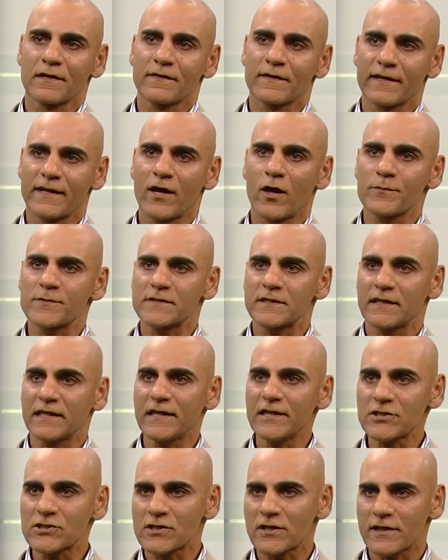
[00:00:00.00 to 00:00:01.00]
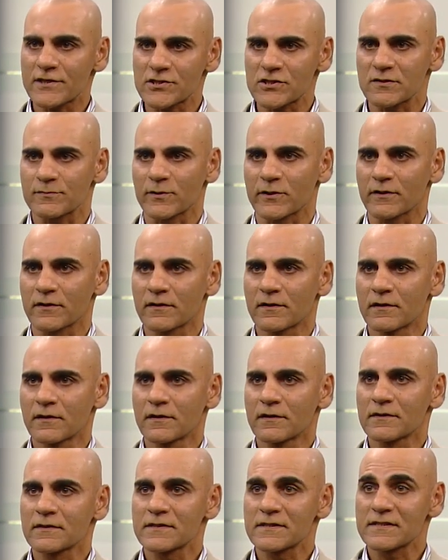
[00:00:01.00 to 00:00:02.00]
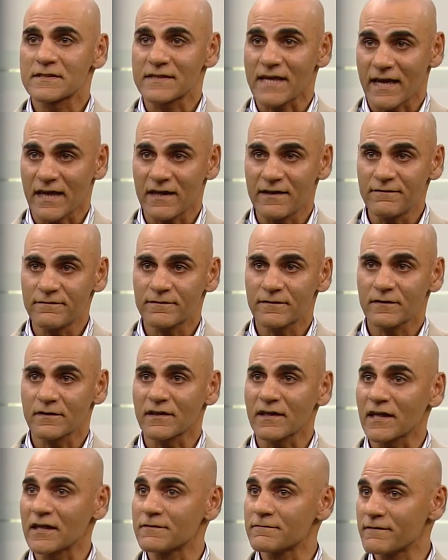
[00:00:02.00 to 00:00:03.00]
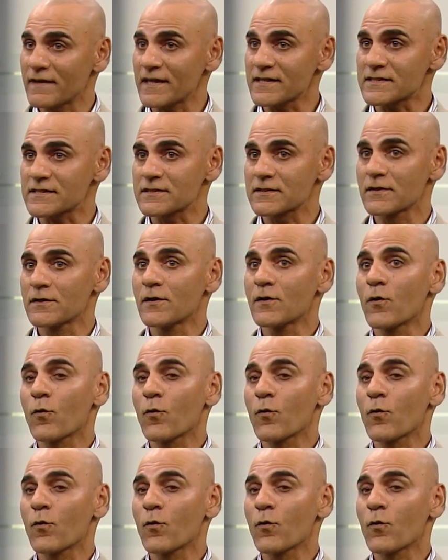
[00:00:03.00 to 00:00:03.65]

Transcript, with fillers: that helps each customer save, invest,